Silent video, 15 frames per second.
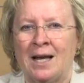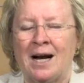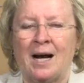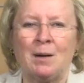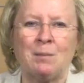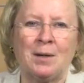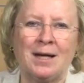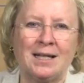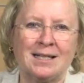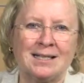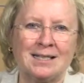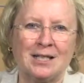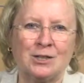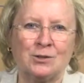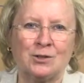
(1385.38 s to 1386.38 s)
I'm Patty
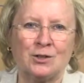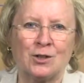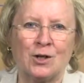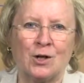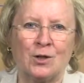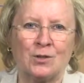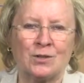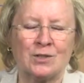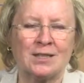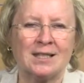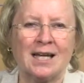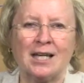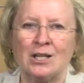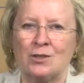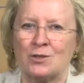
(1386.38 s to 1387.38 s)
Tingle, your host.
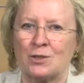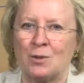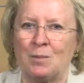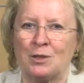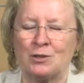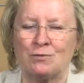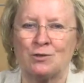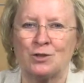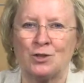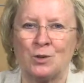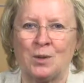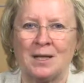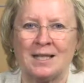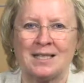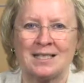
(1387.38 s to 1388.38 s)
Thank you so much for
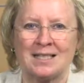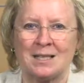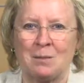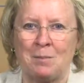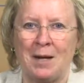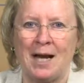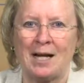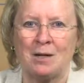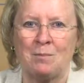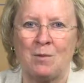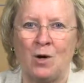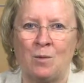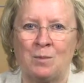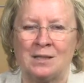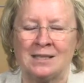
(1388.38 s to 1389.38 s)
joining us at a MAC
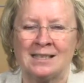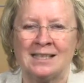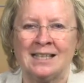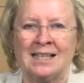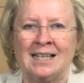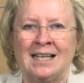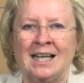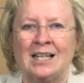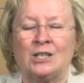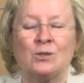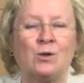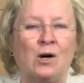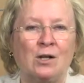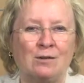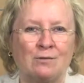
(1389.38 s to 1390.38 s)
Moment. And
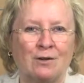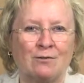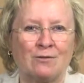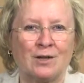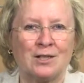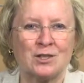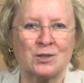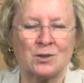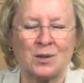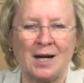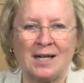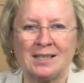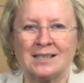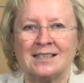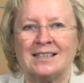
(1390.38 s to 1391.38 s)
to all of our friends
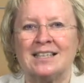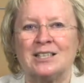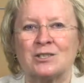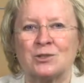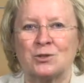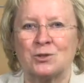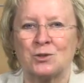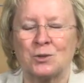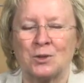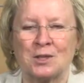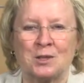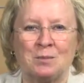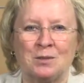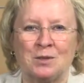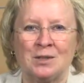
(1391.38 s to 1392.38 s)
throughout the Eastern Shore
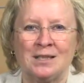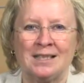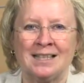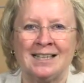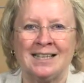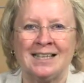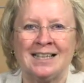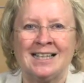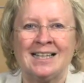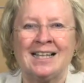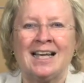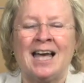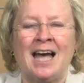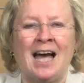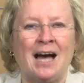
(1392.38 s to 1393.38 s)
community,
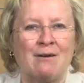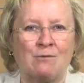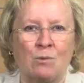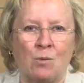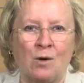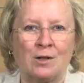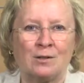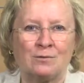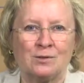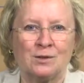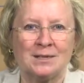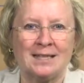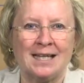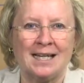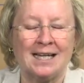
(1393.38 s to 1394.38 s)
have a wonderful
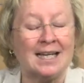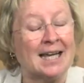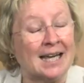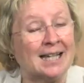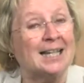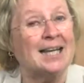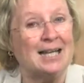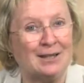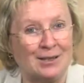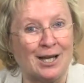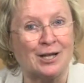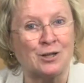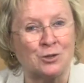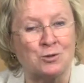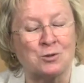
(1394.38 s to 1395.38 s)
day and eat
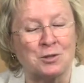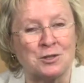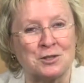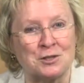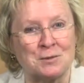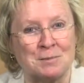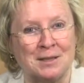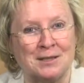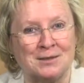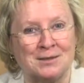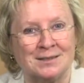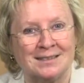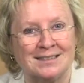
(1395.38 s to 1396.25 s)
that nutritious meal.